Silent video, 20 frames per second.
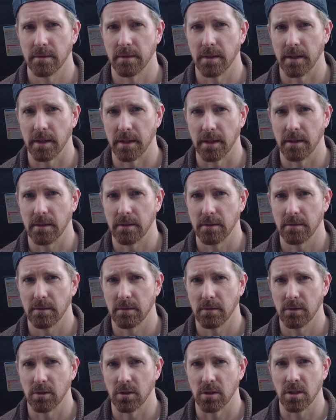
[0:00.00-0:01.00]
like
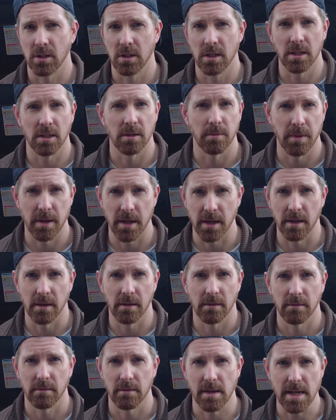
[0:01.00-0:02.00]
just disappear
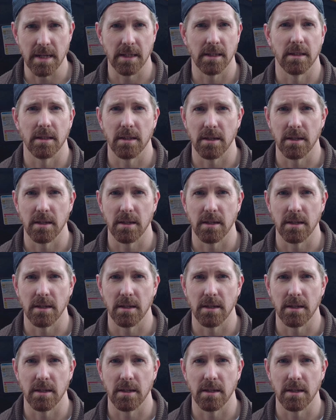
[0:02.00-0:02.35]
into